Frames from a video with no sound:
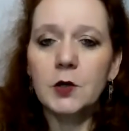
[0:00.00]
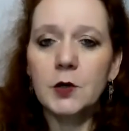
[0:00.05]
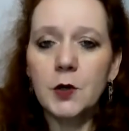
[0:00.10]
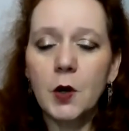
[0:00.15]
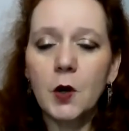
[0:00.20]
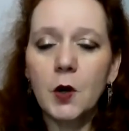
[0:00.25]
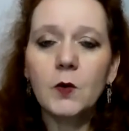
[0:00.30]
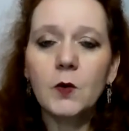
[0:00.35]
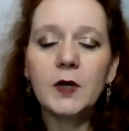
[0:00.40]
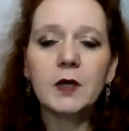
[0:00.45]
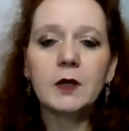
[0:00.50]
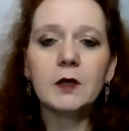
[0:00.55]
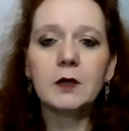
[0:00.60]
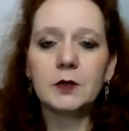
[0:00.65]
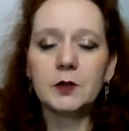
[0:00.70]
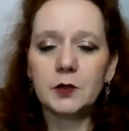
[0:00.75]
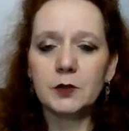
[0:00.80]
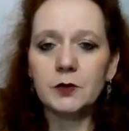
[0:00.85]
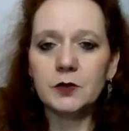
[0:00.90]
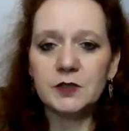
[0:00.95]

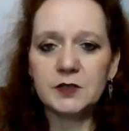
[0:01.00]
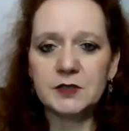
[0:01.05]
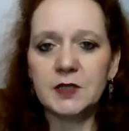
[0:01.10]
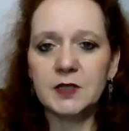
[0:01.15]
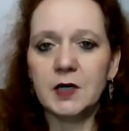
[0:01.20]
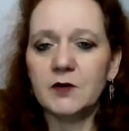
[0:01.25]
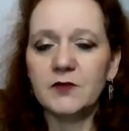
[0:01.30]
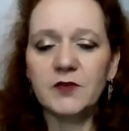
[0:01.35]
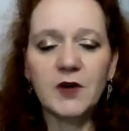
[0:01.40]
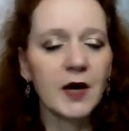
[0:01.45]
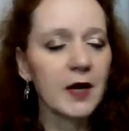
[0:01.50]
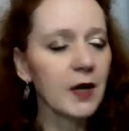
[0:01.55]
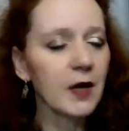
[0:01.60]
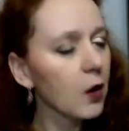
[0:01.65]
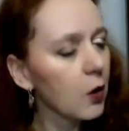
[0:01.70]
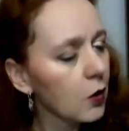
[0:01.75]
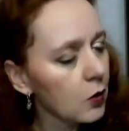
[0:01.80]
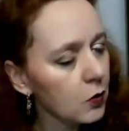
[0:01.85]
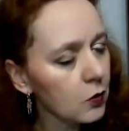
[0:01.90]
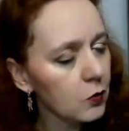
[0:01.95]
Knowing yourself. I
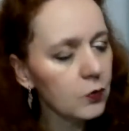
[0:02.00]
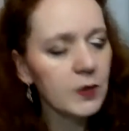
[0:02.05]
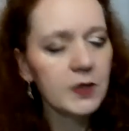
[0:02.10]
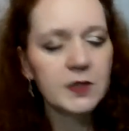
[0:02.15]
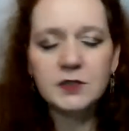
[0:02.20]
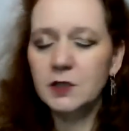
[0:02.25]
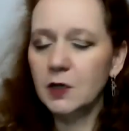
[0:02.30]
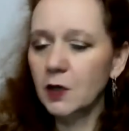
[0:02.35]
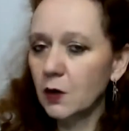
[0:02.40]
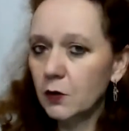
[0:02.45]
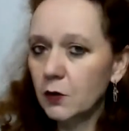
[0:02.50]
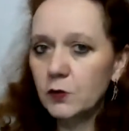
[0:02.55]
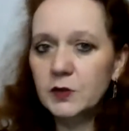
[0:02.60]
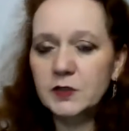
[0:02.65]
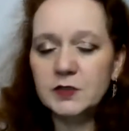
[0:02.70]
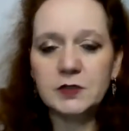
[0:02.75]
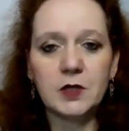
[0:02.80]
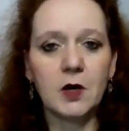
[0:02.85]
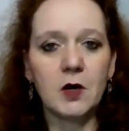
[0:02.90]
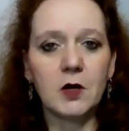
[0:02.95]
always
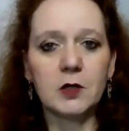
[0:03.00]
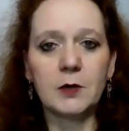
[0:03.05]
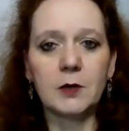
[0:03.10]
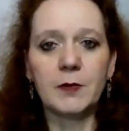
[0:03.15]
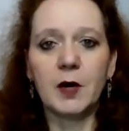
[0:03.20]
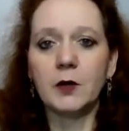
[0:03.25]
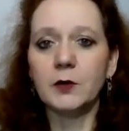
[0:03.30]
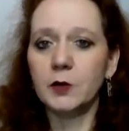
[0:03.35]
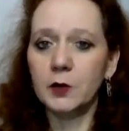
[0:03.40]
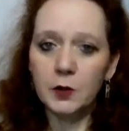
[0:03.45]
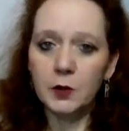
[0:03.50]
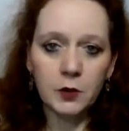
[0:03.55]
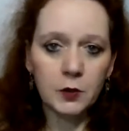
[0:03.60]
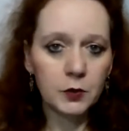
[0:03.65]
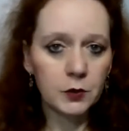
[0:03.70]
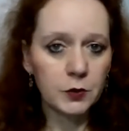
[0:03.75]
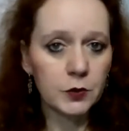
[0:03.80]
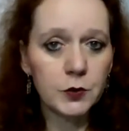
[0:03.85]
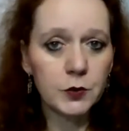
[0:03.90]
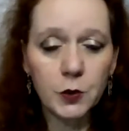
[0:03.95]
talk about
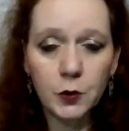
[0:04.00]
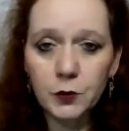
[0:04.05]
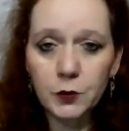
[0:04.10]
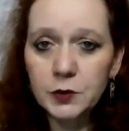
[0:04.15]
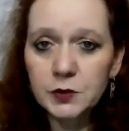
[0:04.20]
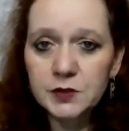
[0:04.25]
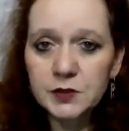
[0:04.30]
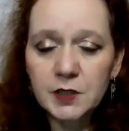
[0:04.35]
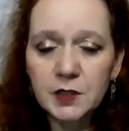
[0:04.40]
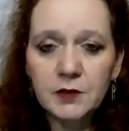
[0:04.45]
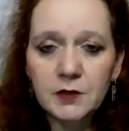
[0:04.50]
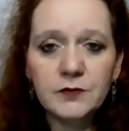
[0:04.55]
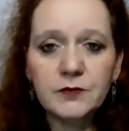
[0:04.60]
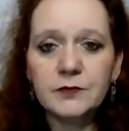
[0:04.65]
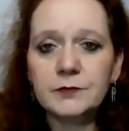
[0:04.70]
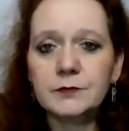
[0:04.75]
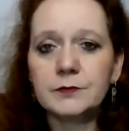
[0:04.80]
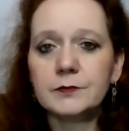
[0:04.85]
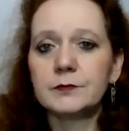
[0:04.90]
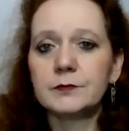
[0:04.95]
know yourself,